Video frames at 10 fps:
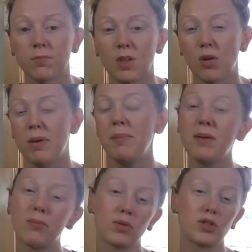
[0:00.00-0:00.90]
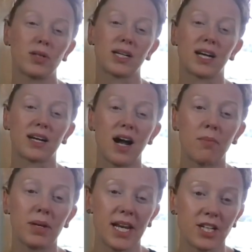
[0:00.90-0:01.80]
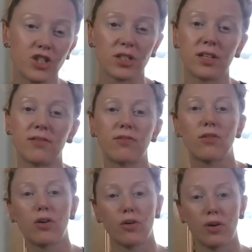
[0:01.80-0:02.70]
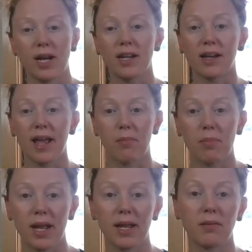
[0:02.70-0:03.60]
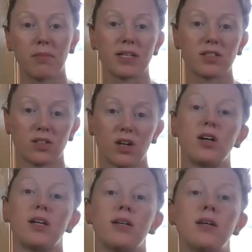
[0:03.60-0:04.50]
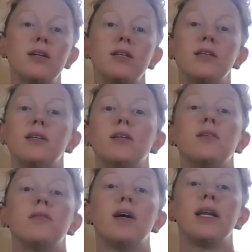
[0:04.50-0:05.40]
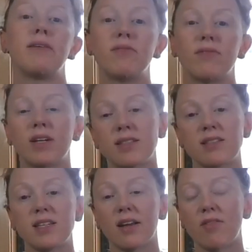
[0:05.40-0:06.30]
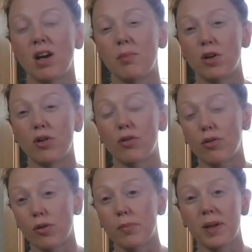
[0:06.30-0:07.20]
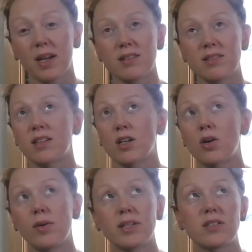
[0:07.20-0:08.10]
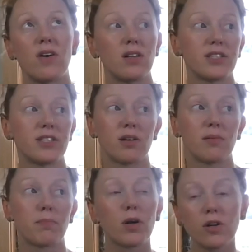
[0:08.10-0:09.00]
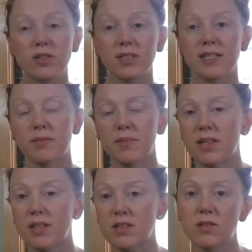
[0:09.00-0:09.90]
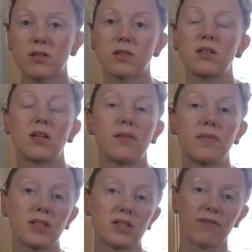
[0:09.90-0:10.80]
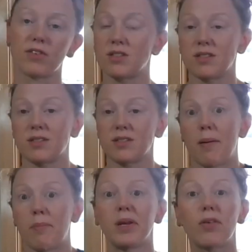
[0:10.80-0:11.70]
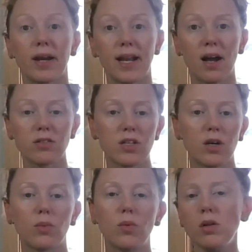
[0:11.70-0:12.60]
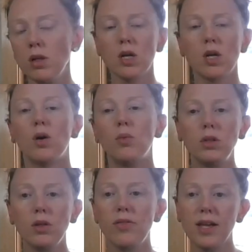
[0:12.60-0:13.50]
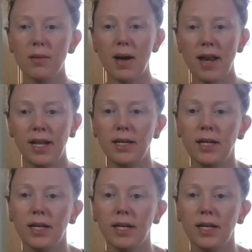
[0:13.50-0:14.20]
or maybe it will do like a combination of creating a campaign based on an existing environmental group, because going to volunteer in person at some of these efforts isn't happening right now. So we'll think about it.